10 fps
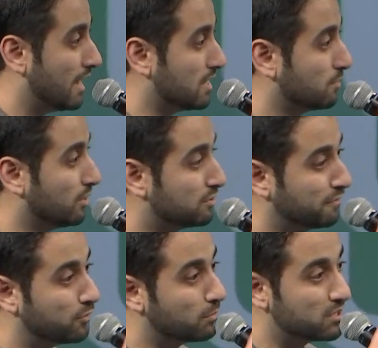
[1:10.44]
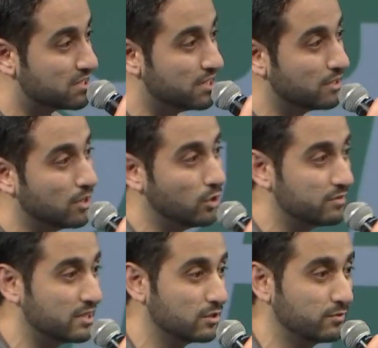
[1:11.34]
as well as the former CEO
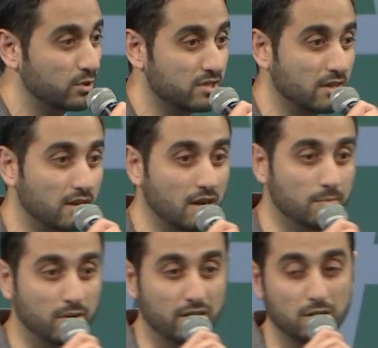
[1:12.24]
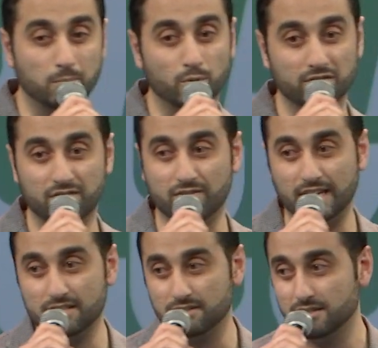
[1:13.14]
of Salesforce.com on our board of
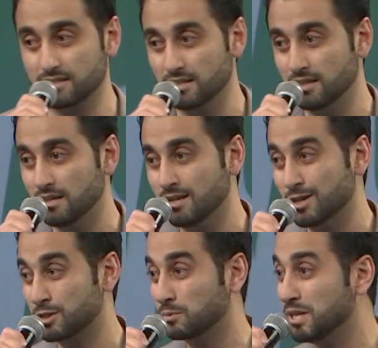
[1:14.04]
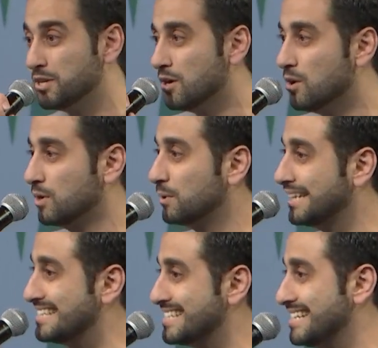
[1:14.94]
advisors. So we know and we
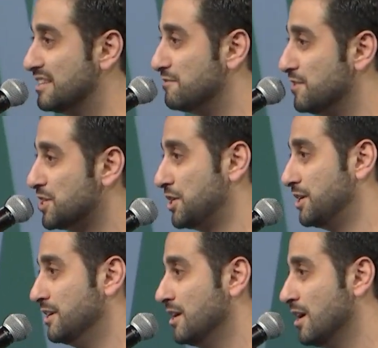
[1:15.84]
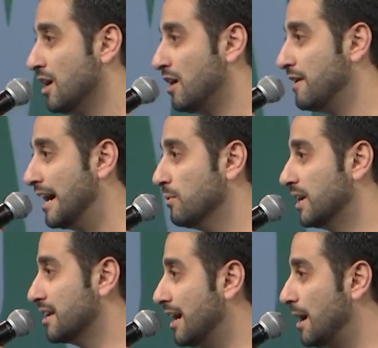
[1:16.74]
can see the vision of how we
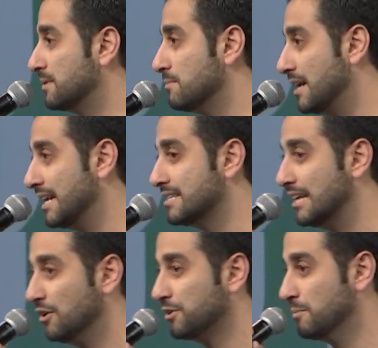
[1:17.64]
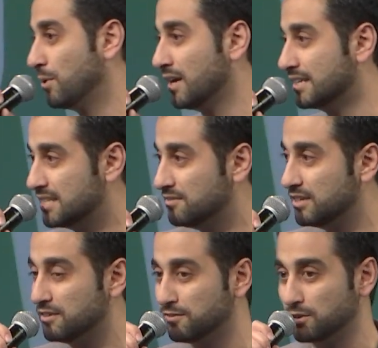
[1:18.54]
can optimize health and
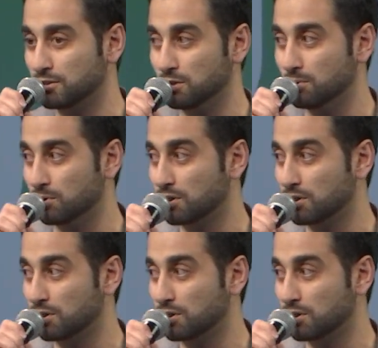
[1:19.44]
productivity for the global